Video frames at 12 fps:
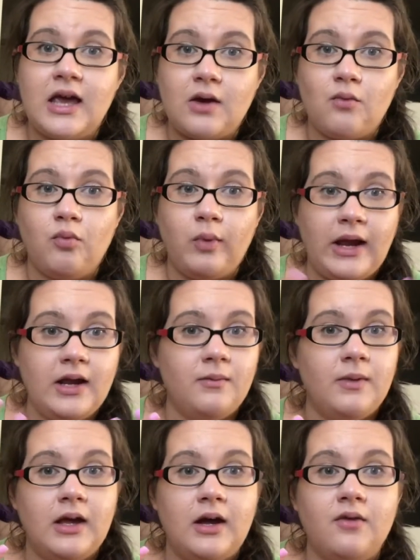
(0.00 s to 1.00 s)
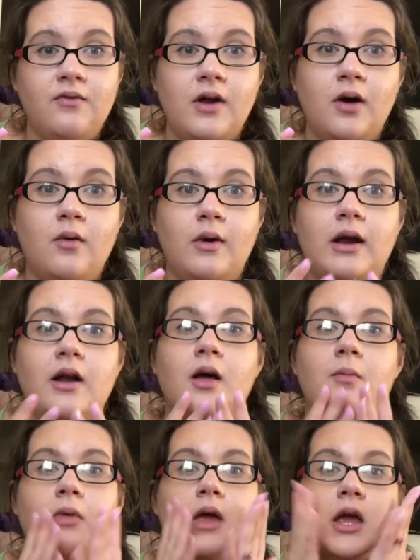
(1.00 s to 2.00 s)
like randomly out of nowhere and
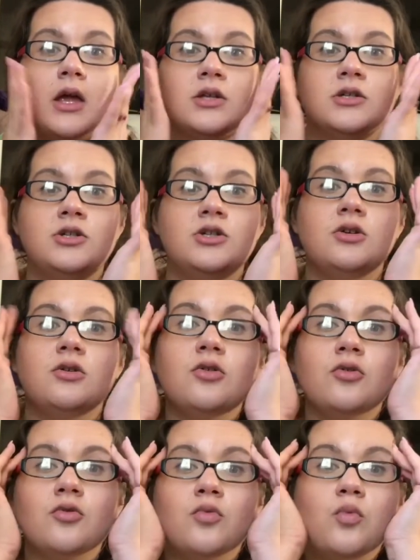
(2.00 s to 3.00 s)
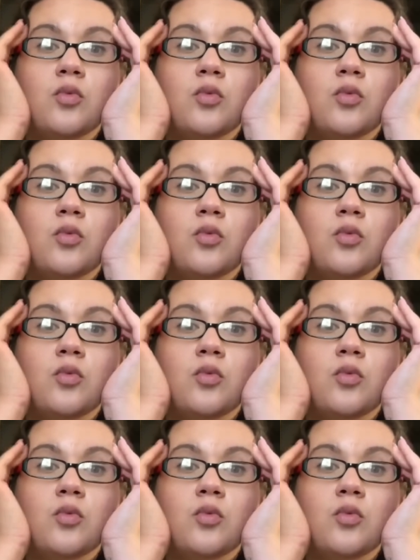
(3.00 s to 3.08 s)
I'm like, "Dude,